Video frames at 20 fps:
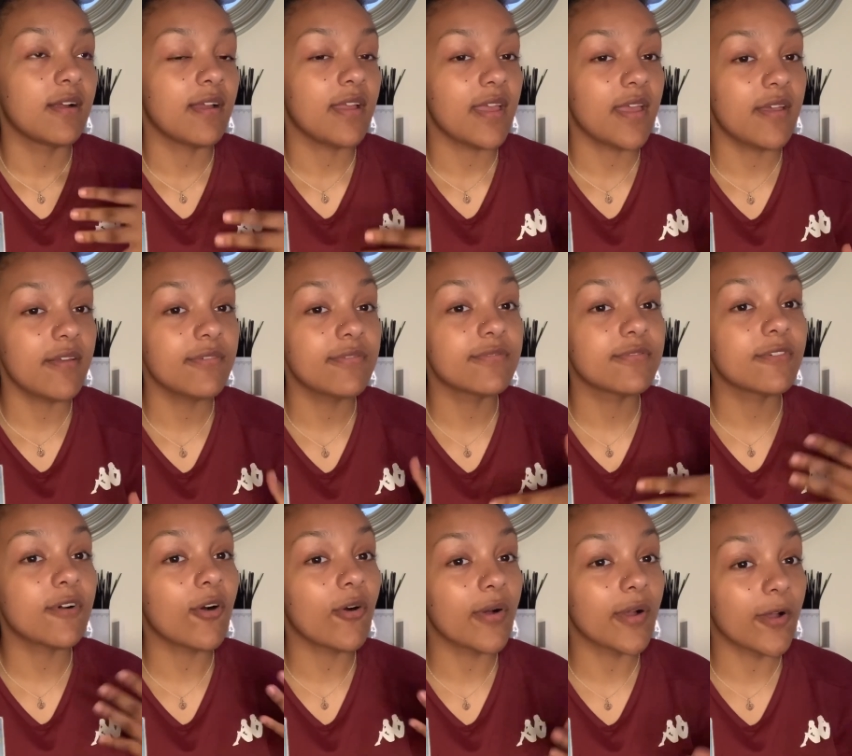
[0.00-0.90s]
if
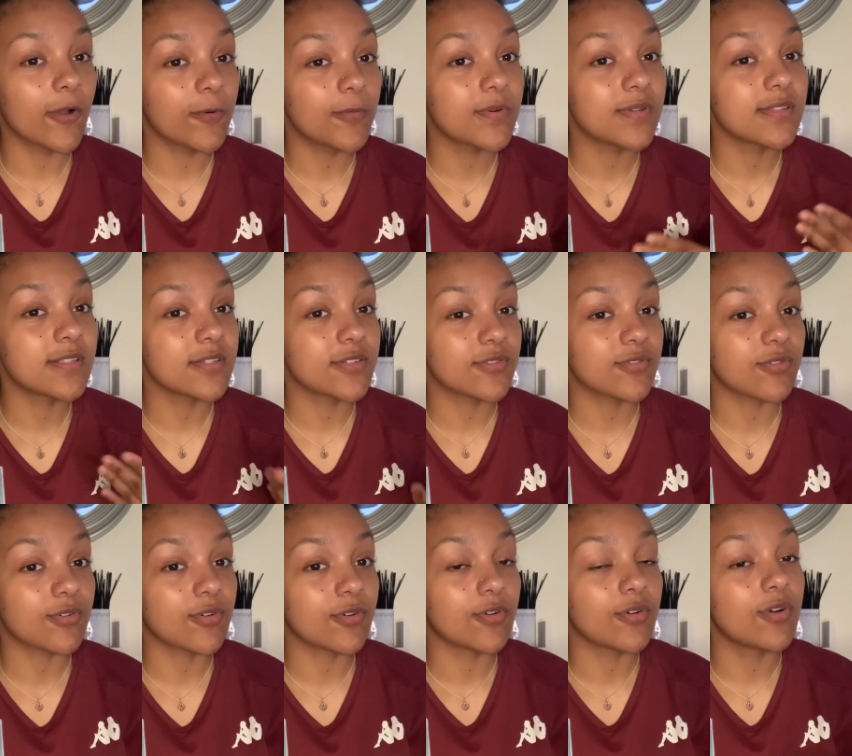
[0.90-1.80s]
I open this
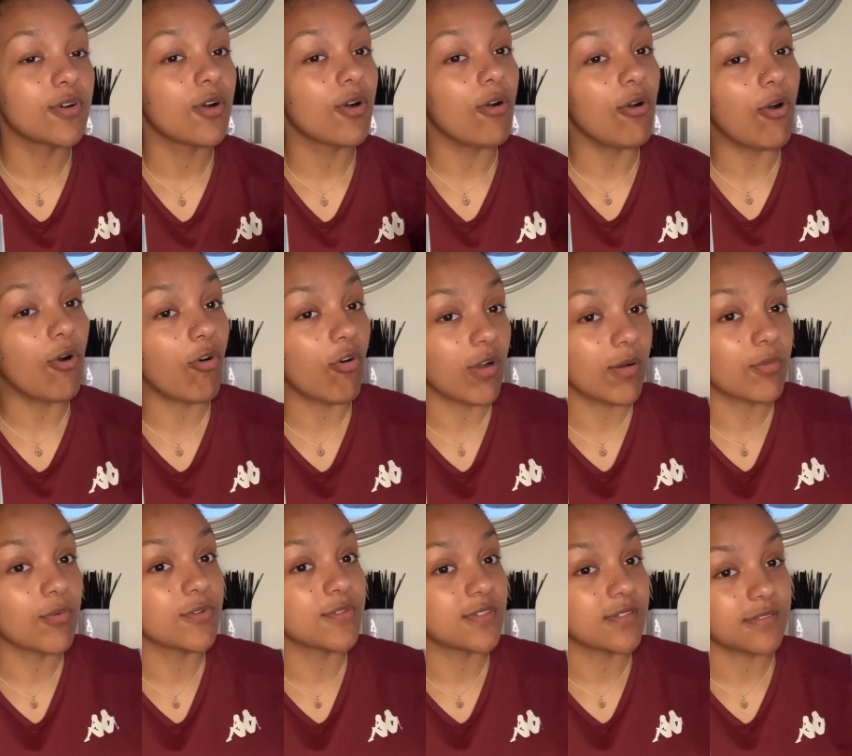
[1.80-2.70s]
door, I
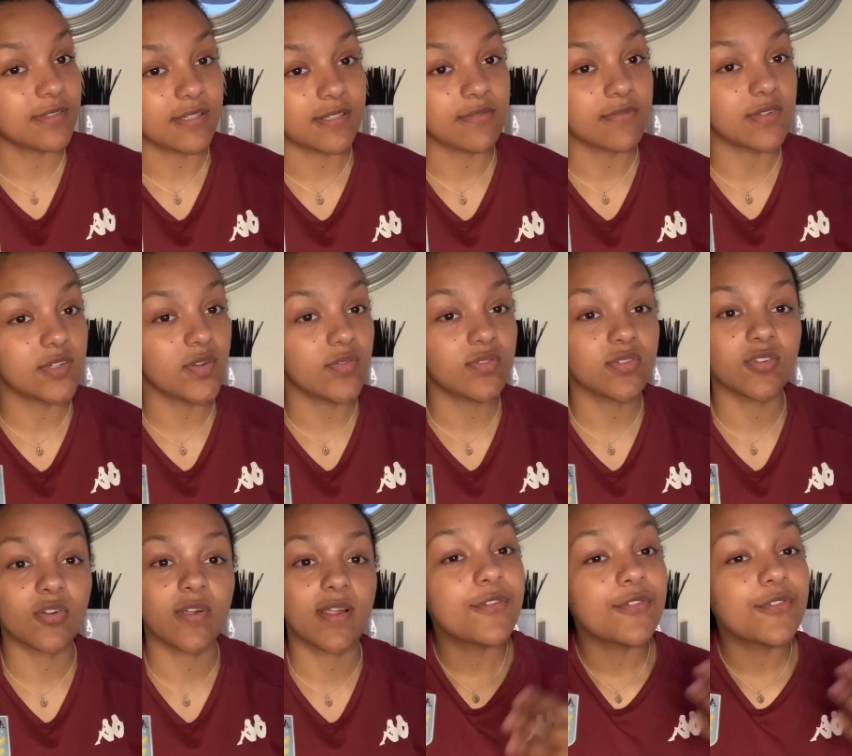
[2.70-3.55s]
will successfully shift tonight.